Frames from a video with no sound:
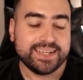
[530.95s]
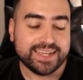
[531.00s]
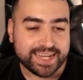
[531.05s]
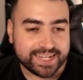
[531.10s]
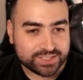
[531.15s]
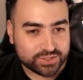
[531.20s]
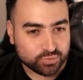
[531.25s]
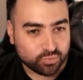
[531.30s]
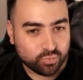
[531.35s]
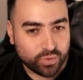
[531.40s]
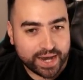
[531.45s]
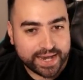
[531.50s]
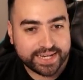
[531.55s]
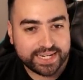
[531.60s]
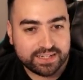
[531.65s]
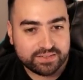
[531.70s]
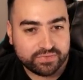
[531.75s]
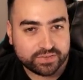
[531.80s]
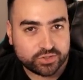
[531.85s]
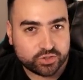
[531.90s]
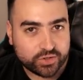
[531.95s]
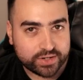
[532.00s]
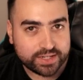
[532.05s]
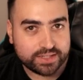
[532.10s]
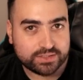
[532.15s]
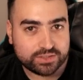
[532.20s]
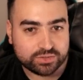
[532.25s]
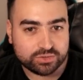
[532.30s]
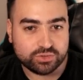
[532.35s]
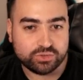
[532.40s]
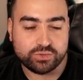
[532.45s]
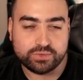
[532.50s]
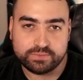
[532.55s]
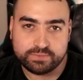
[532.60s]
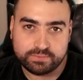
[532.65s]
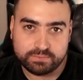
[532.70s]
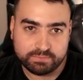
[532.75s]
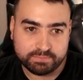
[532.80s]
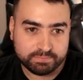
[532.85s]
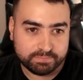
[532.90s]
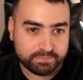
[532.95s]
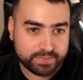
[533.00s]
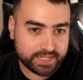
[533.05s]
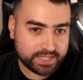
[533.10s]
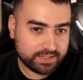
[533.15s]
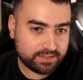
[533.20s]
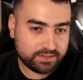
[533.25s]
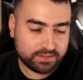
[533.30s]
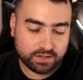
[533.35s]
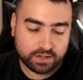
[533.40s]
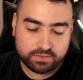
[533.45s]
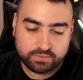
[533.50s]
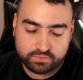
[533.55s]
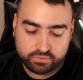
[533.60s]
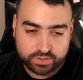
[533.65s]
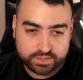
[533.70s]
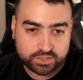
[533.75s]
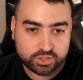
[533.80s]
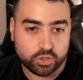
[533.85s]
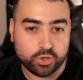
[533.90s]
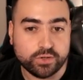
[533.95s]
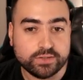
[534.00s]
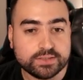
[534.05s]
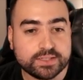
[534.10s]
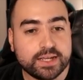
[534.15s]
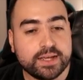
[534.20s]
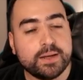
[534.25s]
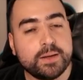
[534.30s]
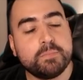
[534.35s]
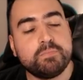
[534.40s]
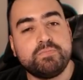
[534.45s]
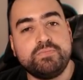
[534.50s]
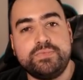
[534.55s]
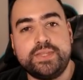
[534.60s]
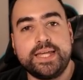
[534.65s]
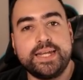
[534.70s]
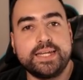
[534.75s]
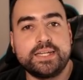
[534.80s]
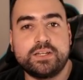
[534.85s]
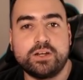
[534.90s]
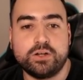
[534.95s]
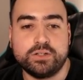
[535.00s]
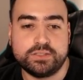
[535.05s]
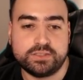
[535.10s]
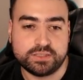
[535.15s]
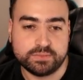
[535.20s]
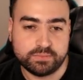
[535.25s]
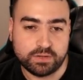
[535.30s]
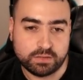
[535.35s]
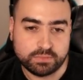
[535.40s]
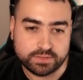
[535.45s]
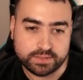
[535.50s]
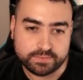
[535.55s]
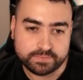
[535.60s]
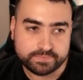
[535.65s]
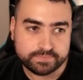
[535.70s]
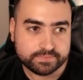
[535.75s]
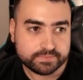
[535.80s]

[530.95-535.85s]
It's waiting for Johnny to be, you know, returned. Then it goes to Bobby.